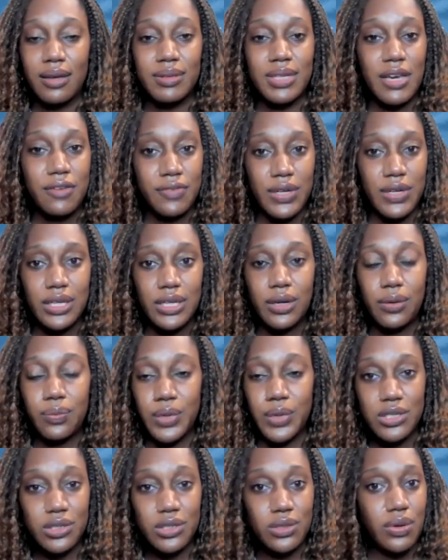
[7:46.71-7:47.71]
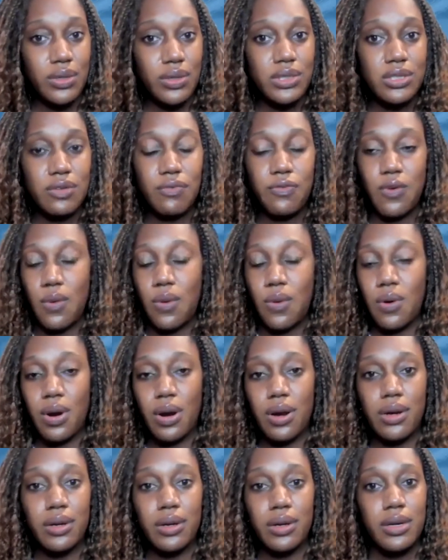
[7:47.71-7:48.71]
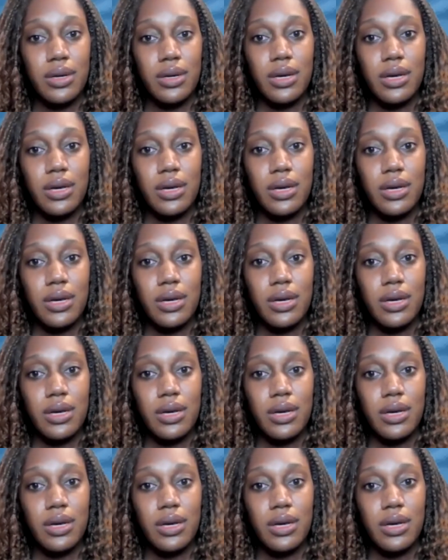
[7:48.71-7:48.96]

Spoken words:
definitely a resource for